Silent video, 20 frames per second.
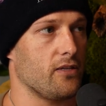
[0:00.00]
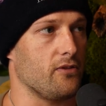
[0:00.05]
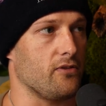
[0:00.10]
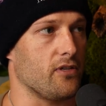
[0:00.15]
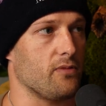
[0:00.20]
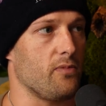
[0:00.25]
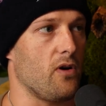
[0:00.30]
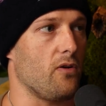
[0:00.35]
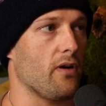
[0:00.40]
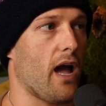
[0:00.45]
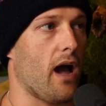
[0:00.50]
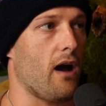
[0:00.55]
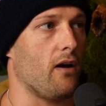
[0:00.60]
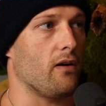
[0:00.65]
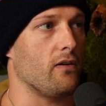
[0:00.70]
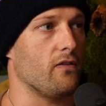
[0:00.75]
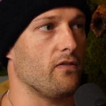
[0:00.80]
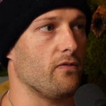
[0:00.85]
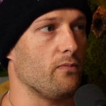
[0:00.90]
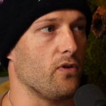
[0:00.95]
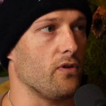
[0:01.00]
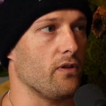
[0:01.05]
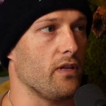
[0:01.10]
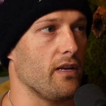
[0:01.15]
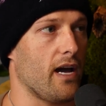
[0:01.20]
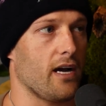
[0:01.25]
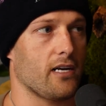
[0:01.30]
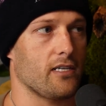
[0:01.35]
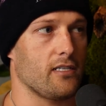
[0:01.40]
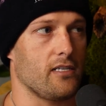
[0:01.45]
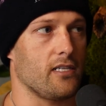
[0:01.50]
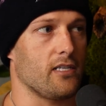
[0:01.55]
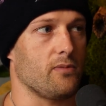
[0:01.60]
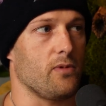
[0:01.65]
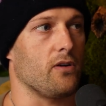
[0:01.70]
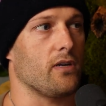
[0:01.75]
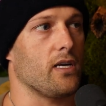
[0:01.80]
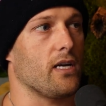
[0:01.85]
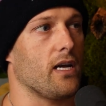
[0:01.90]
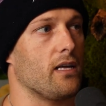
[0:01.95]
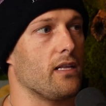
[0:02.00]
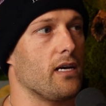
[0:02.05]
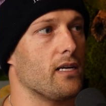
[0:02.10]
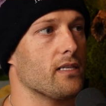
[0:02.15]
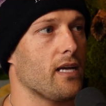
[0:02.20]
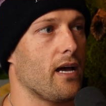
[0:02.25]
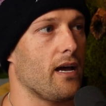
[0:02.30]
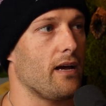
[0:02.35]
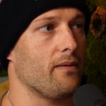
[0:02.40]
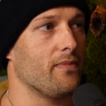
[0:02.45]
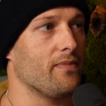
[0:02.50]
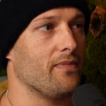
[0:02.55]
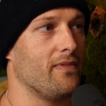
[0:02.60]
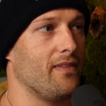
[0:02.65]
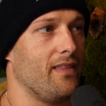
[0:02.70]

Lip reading: to smoke out of more than actually smoking at that time.